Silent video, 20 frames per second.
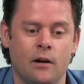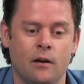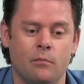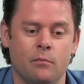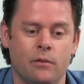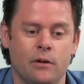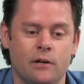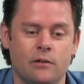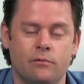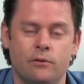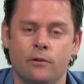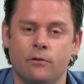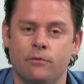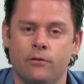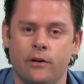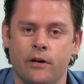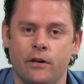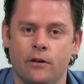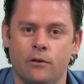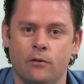please feel
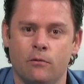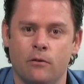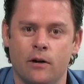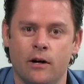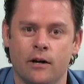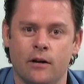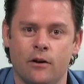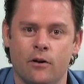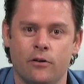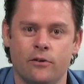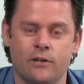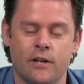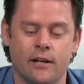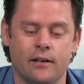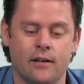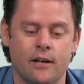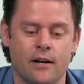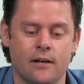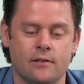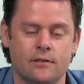free to
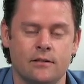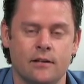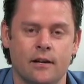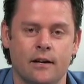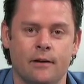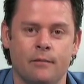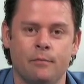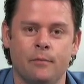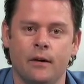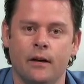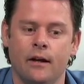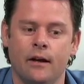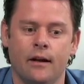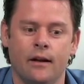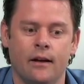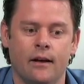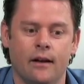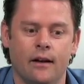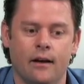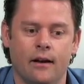contact us.
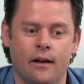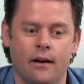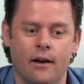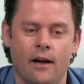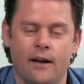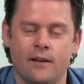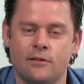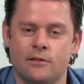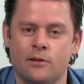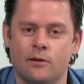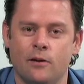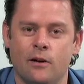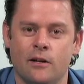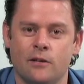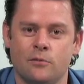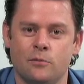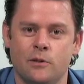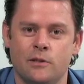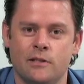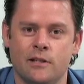
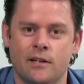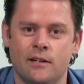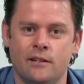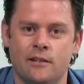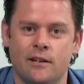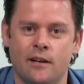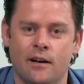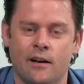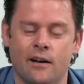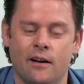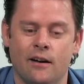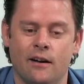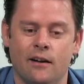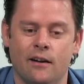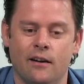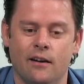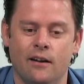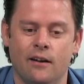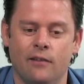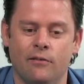As we said,
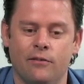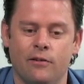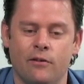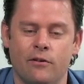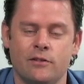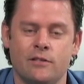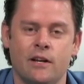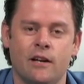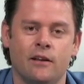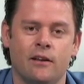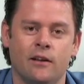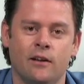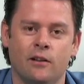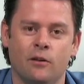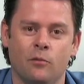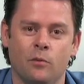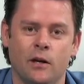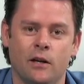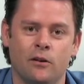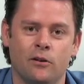if there is anything
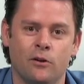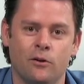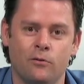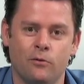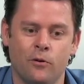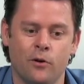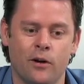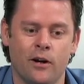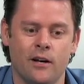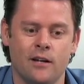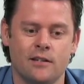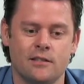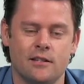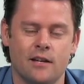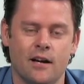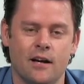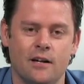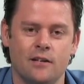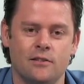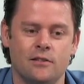that we can do for you at any
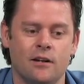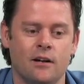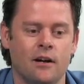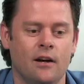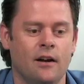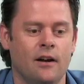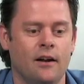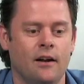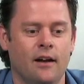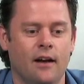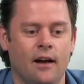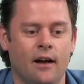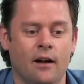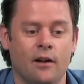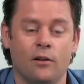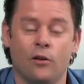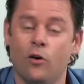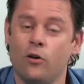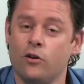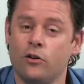stage,
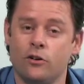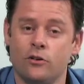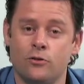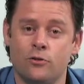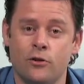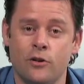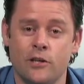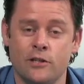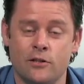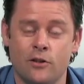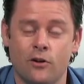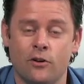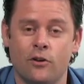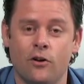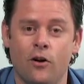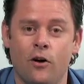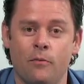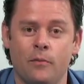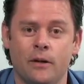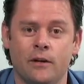log on to
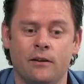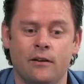TrueNicks.com